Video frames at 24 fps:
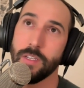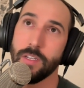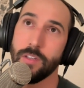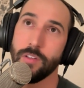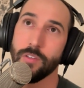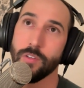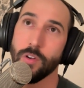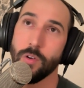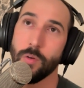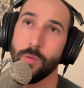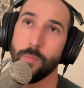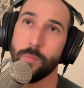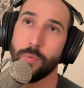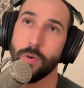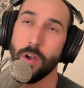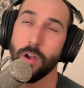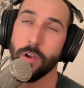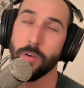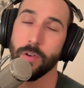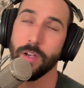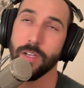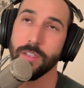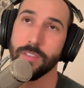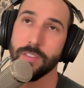and your own
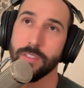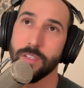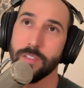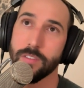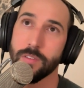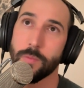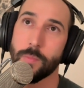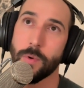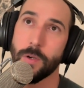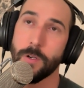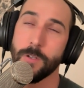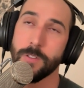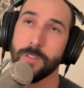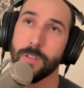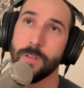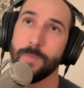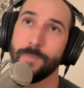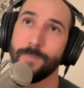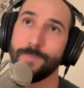progress as a person.